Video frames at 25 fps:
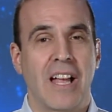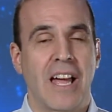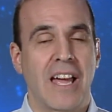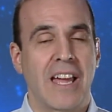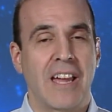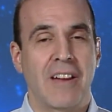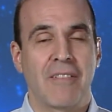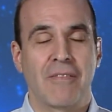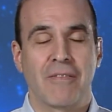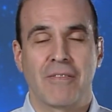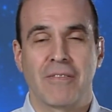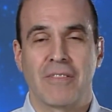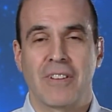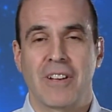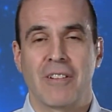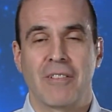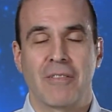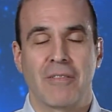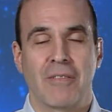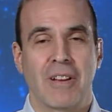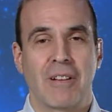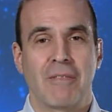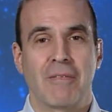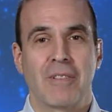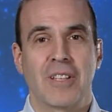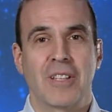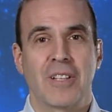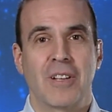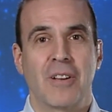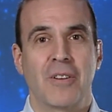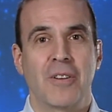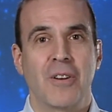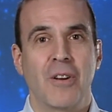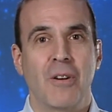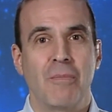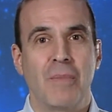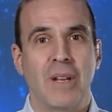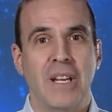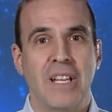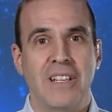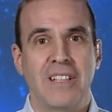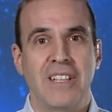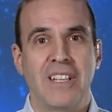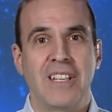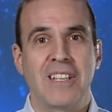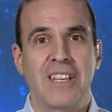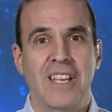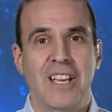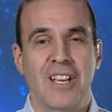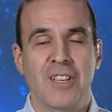I really don't know many
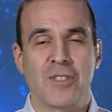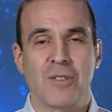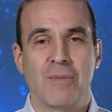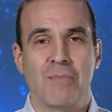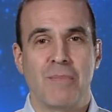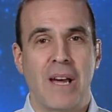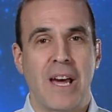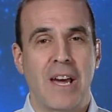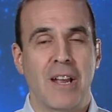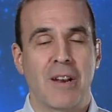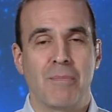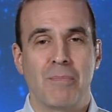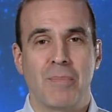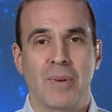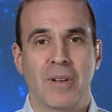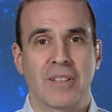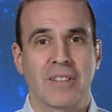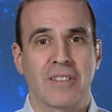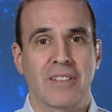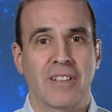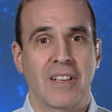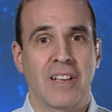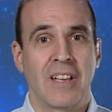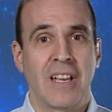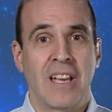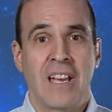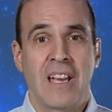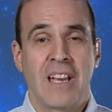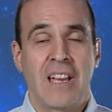details about it, but